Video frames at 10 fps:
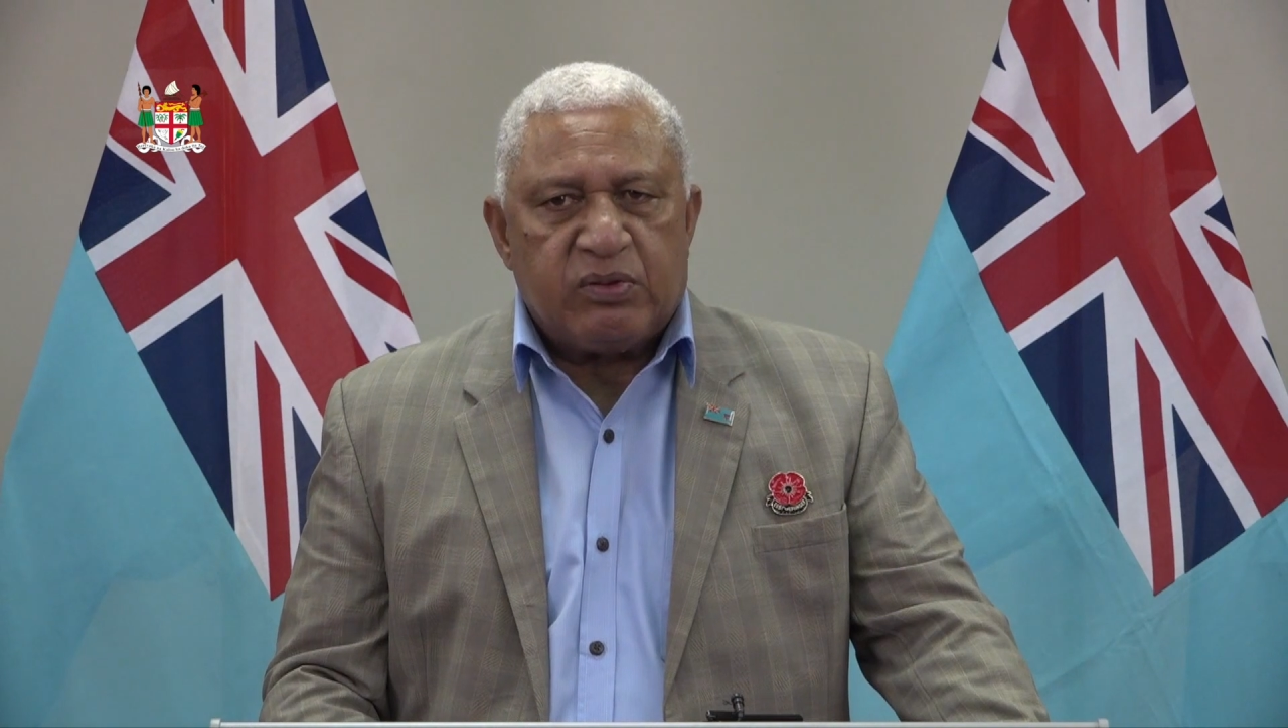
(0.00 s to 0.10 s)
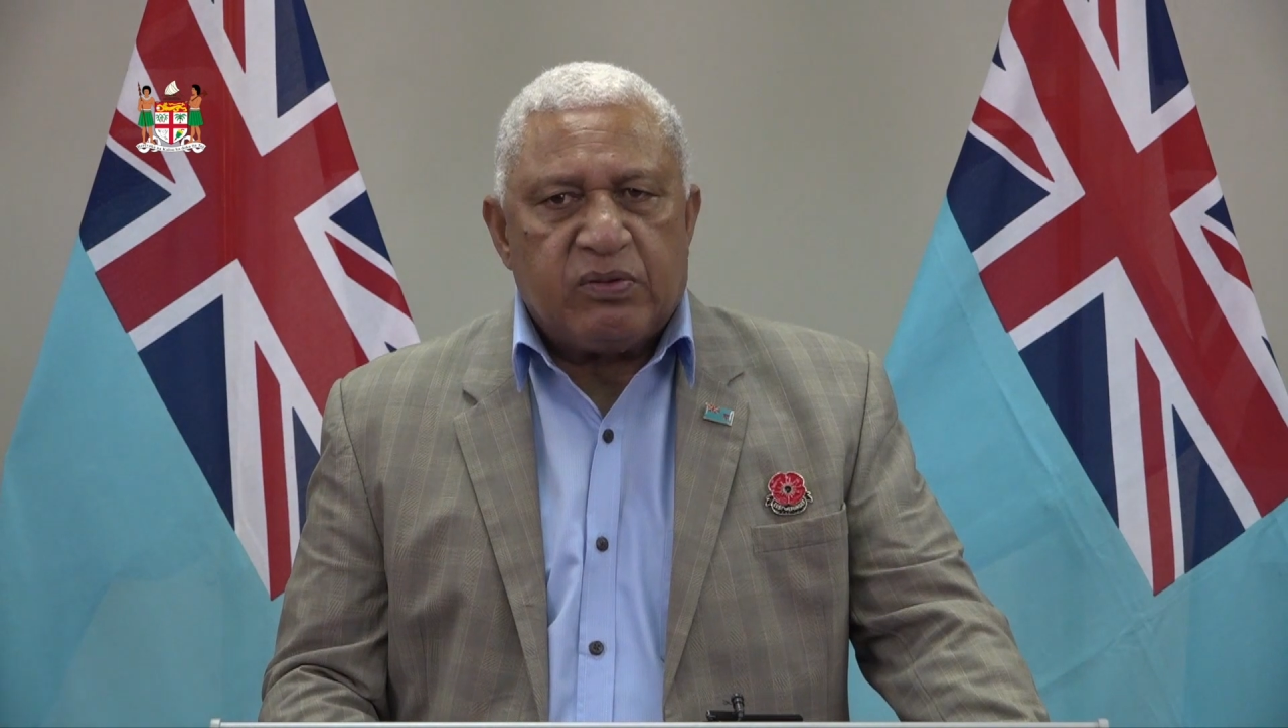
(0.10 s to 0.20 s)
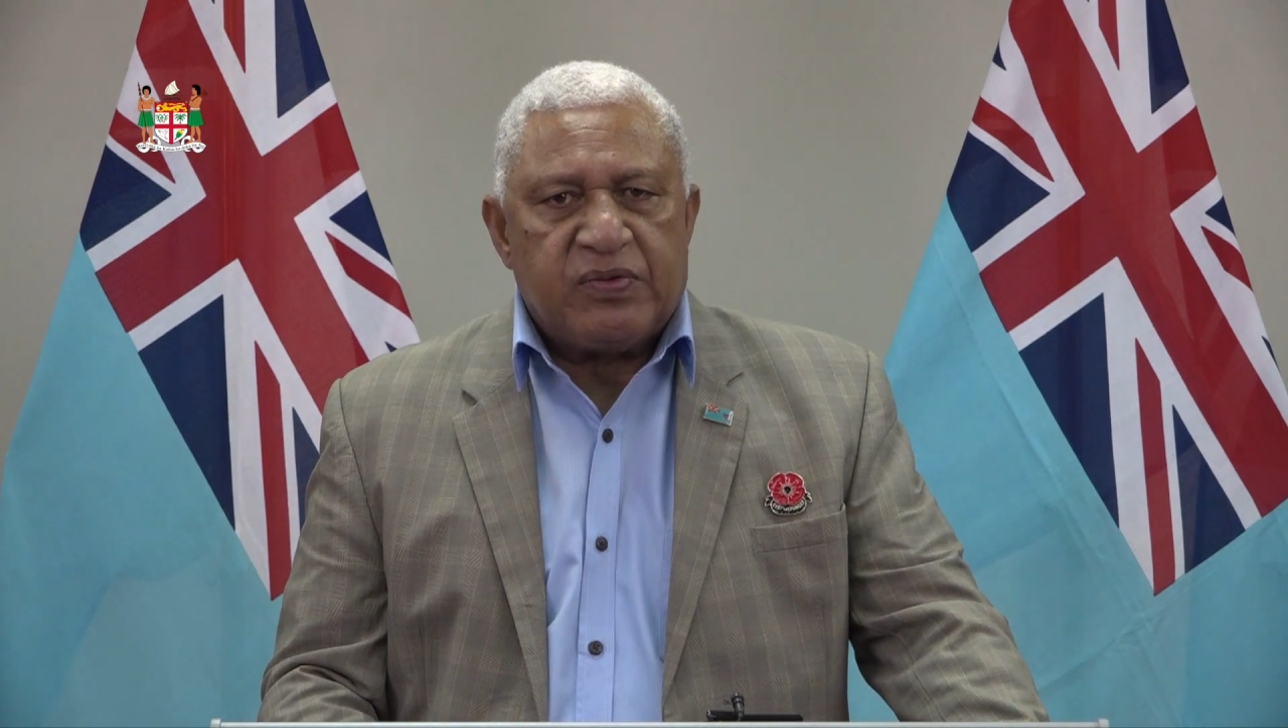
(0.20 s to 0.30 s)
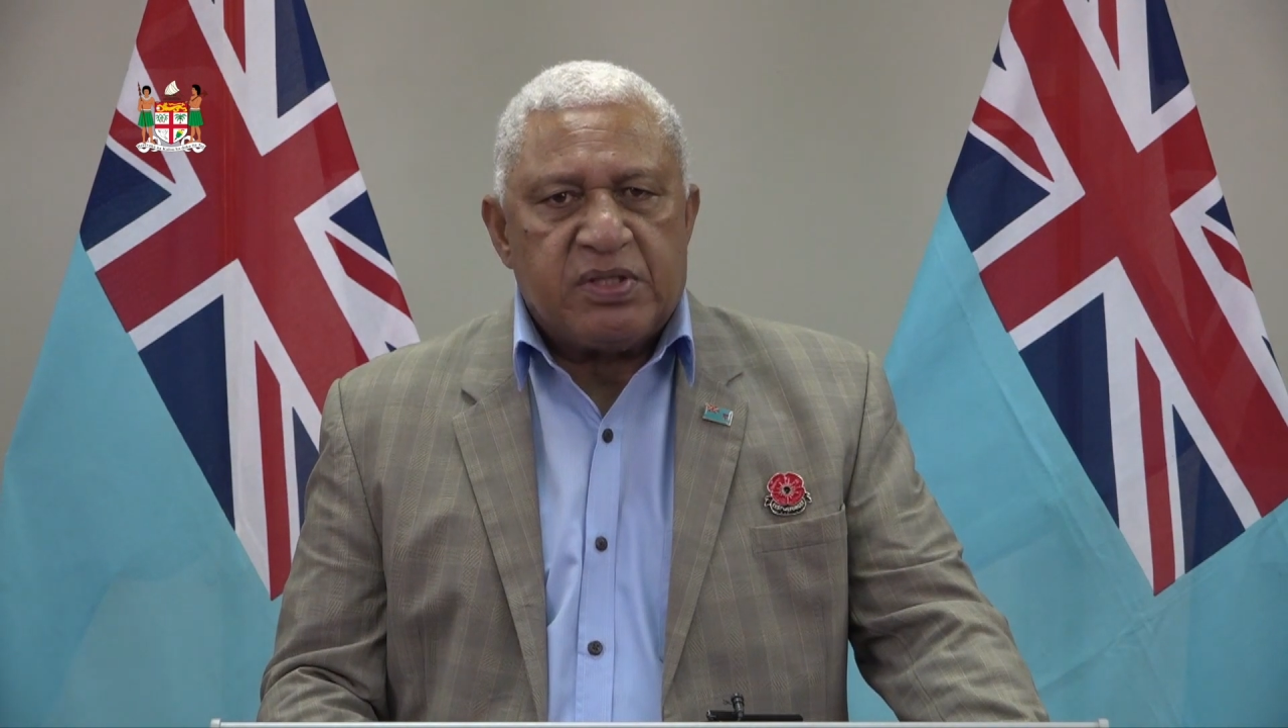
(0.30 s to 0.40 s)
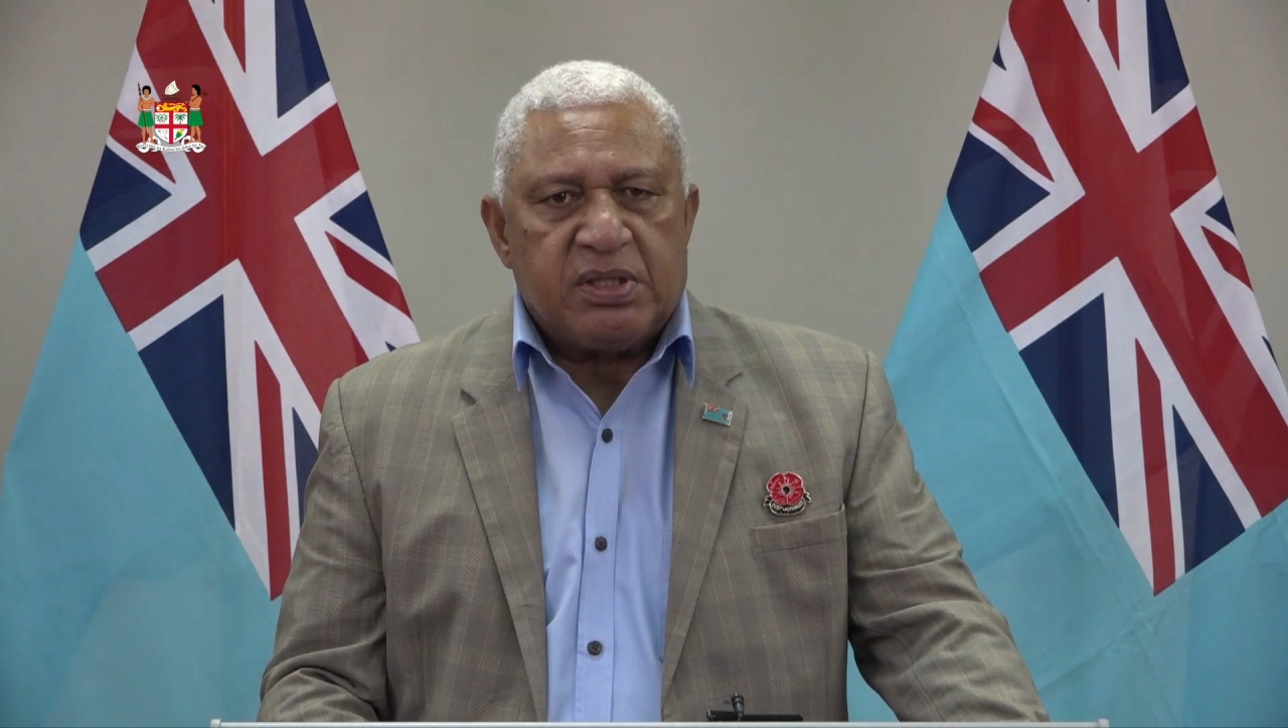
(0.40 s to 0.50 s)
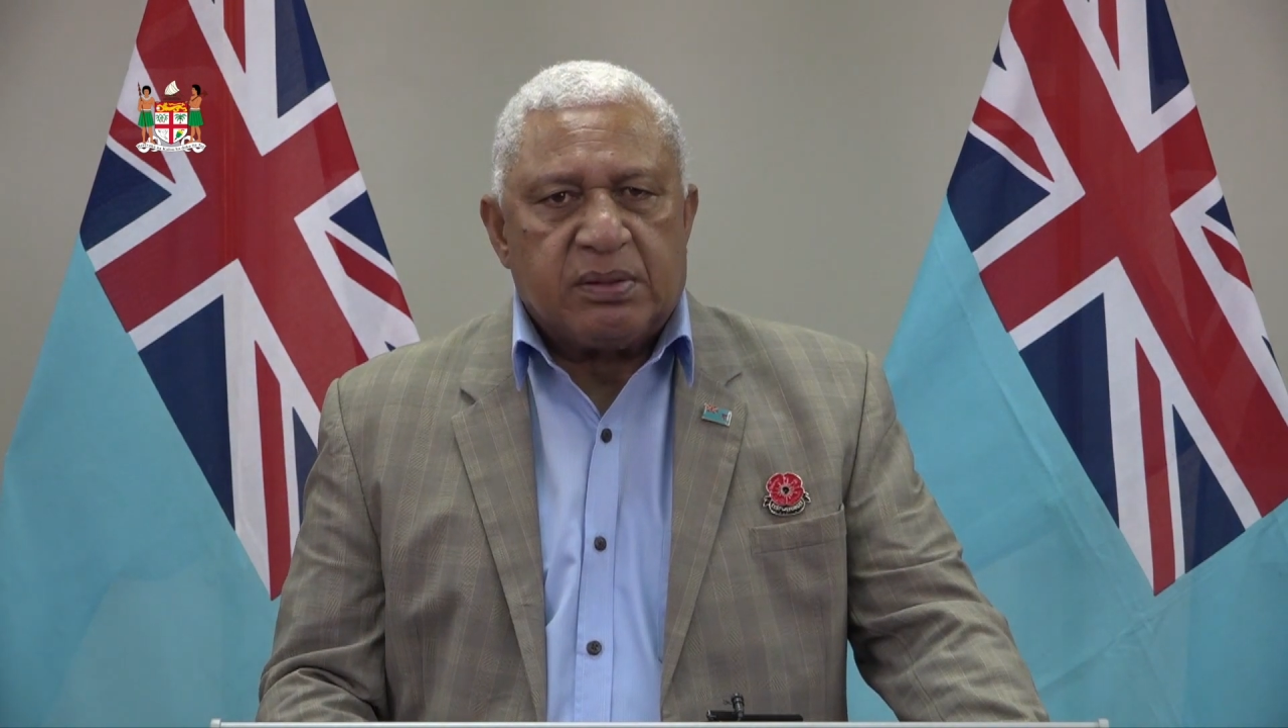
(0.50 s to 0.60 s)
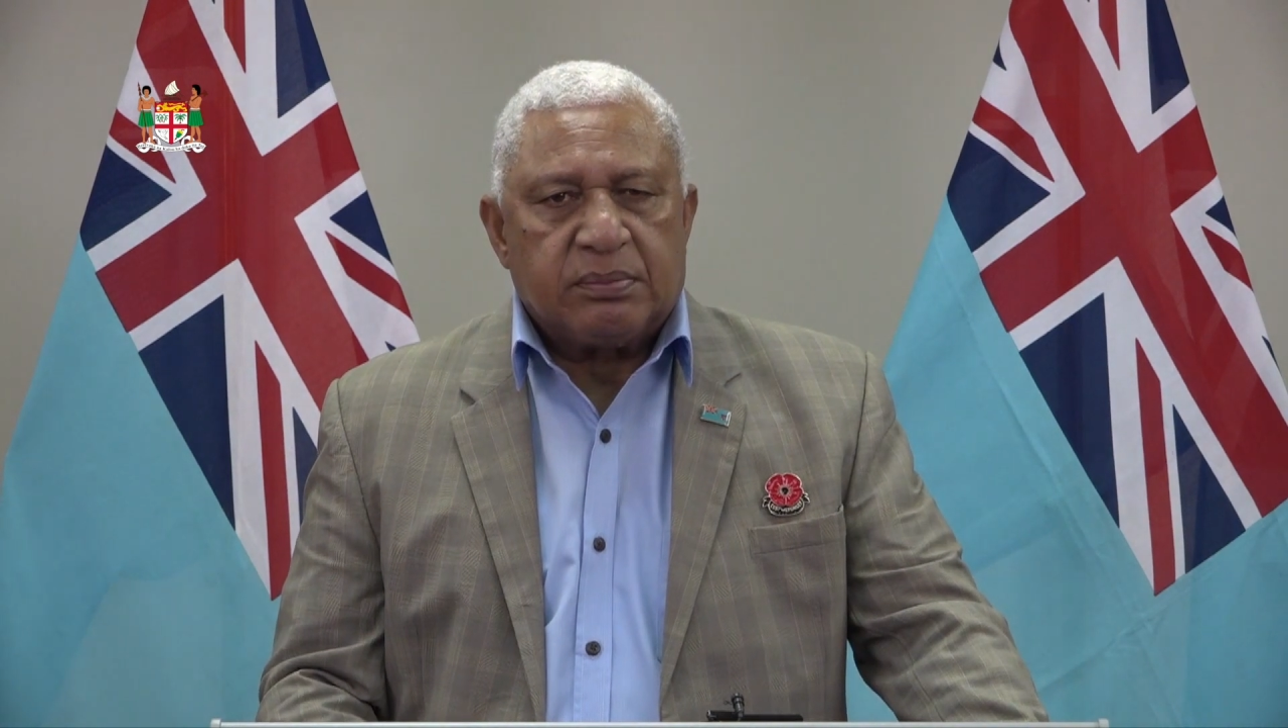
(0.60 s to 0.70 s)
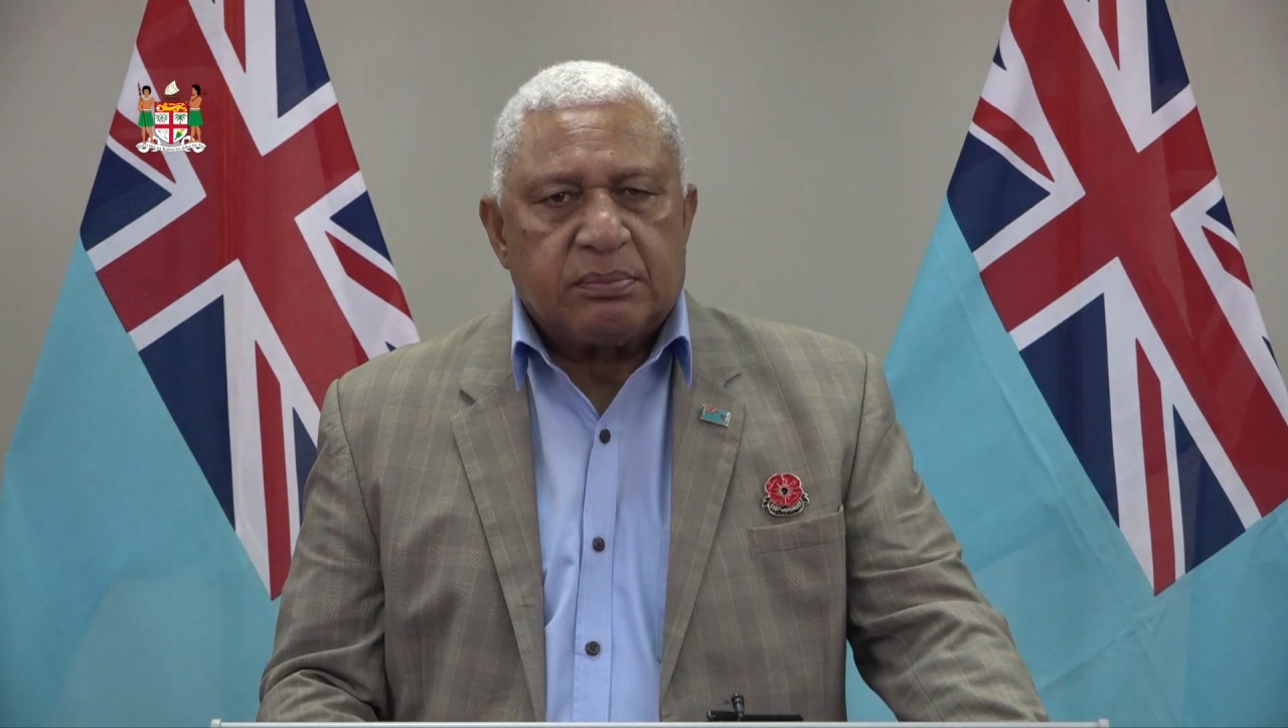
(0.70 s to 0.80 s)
into Fiji.